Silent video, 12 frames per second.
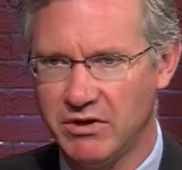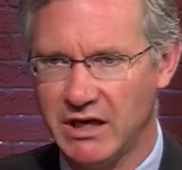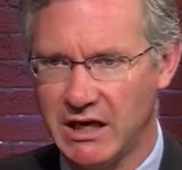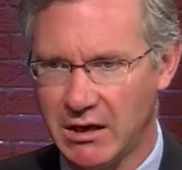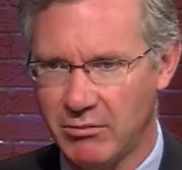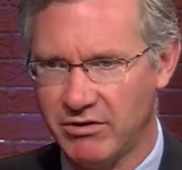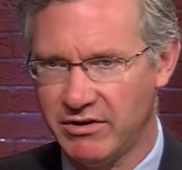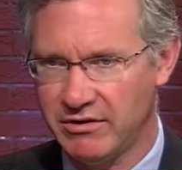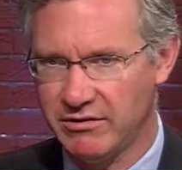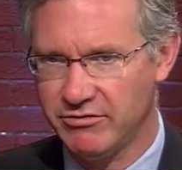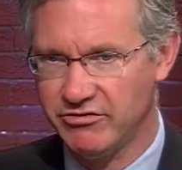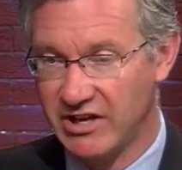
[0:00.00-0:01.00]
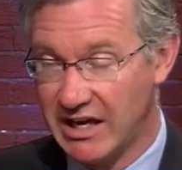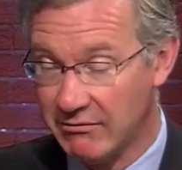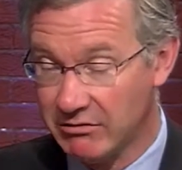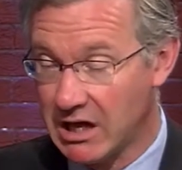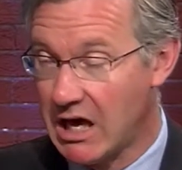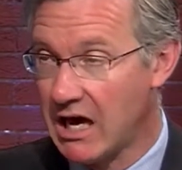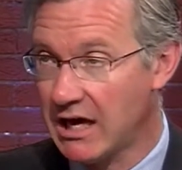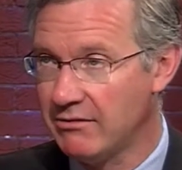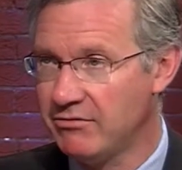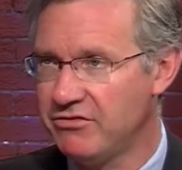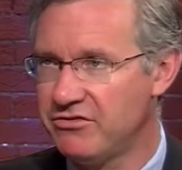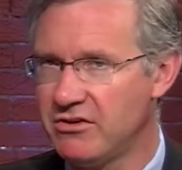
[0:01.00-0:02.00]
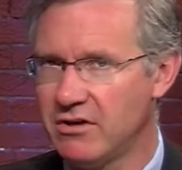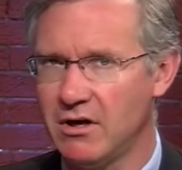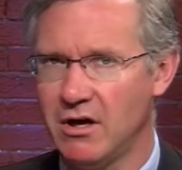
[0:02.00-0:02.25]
being able to save lives.